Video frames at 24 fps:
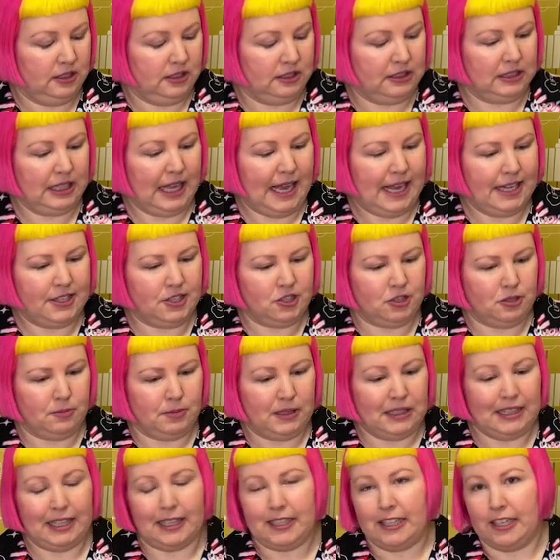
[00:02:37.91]
glad to
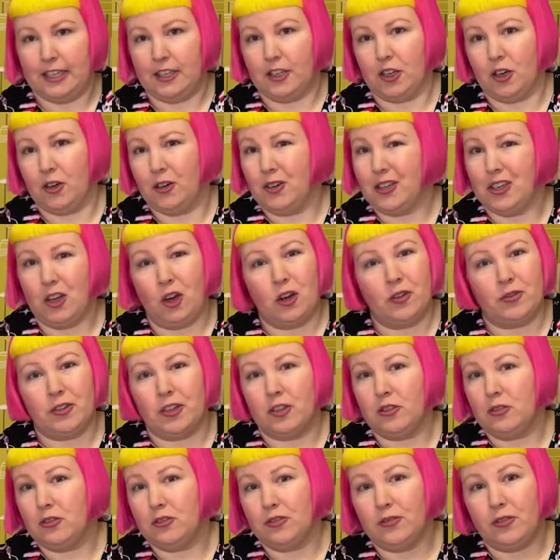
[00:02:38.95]
be letting it go and hopefully
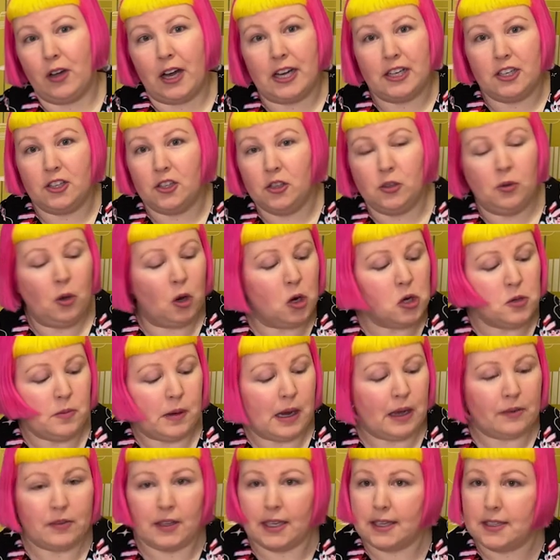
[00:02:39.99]
it'll find a new home
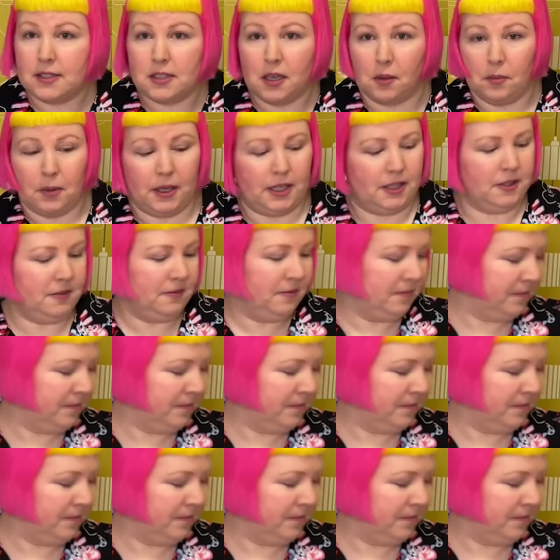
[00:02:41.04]
out there somewhere.